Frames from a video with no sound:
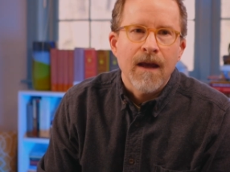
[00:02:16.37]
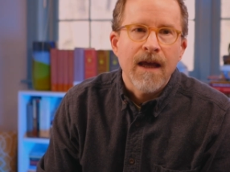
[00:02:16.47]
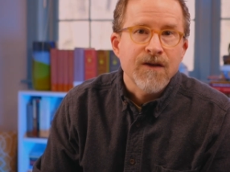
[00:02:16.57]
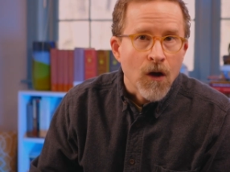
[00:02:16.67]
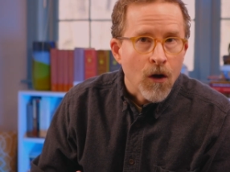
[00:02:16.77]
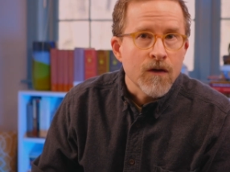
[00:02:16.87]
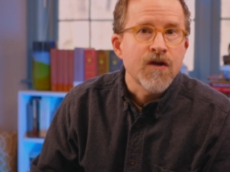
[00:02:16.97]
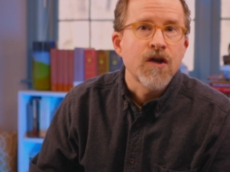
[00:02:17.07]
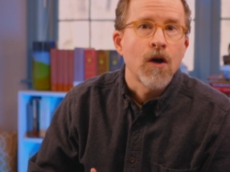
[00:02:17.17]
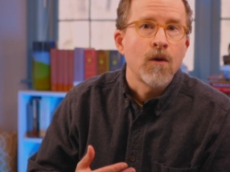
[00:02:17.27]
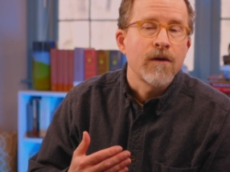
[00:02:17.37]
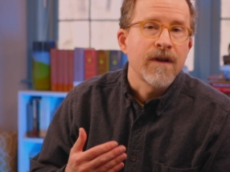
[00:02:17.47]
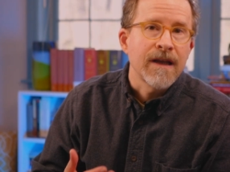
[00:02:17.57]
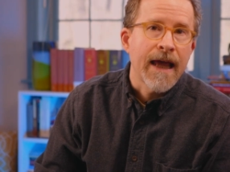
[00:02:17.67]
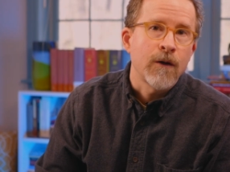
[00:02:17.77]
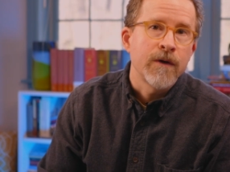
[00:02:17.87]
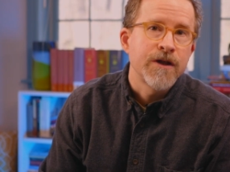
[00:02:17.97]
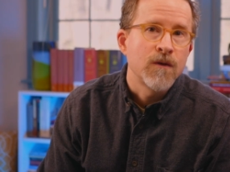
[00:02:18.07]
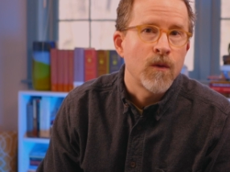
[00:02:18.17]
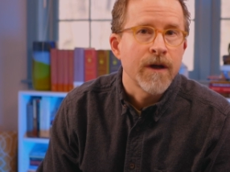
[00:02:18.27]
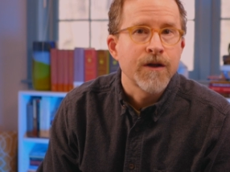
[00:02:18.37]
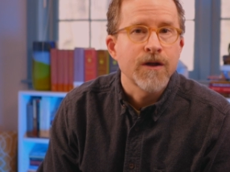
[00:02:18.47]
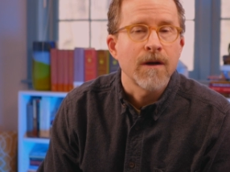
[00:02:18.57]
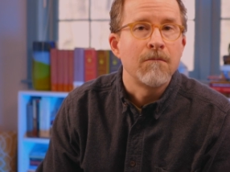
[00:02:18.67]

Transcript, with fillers: It's also the language in which